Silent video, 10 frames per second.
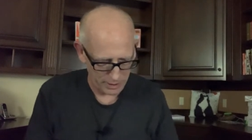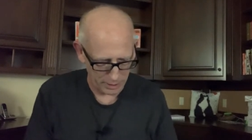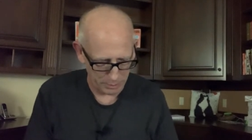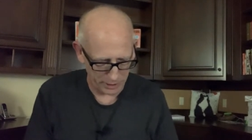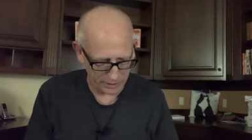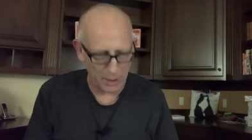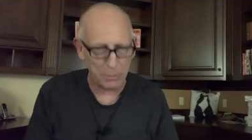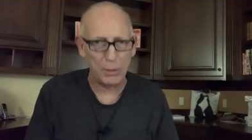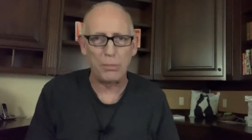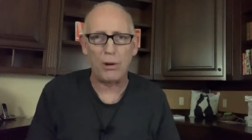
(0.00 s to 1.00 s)
It picked
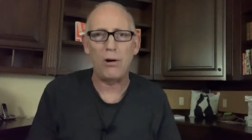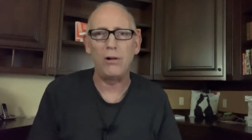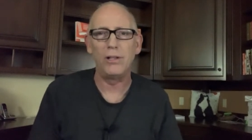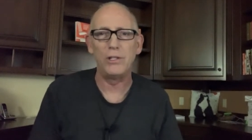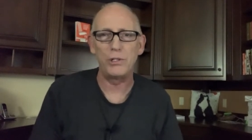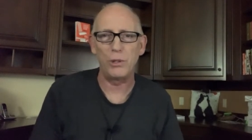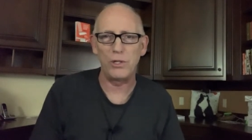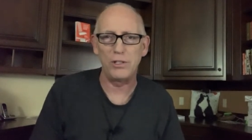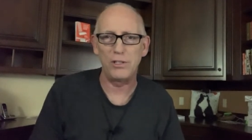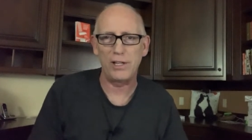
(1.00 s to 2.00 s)
up a ball and showed
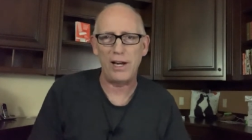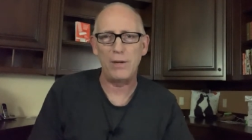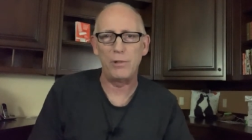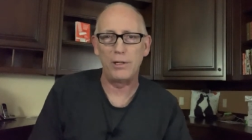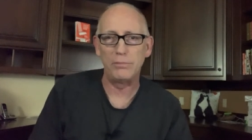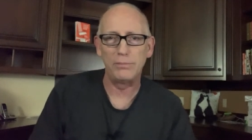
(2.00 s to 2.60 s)
it to the camera.